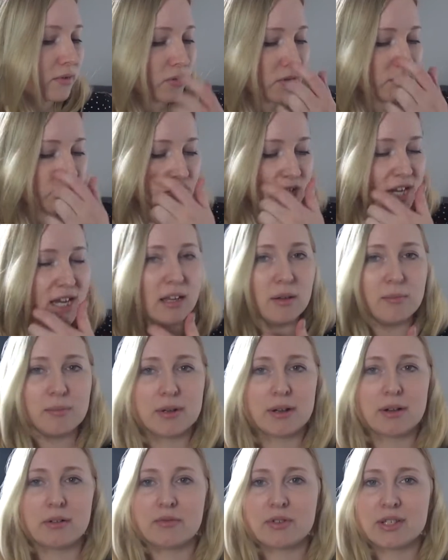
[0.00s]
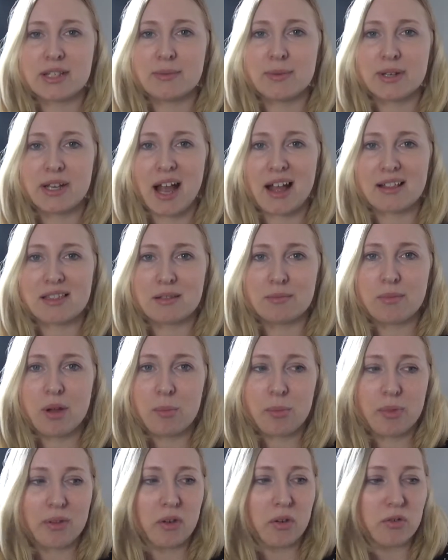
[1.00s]
all cheap, but obviously when you add them
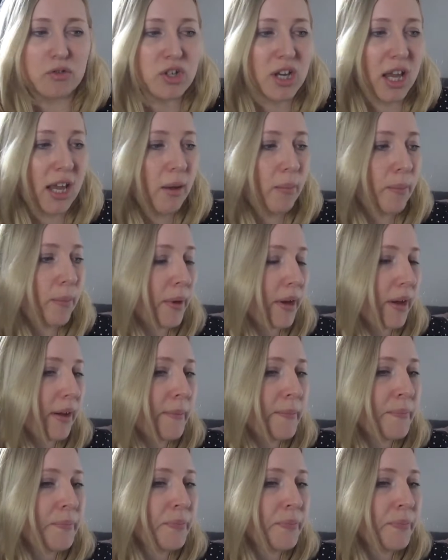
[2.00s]
up, they're not cheap, but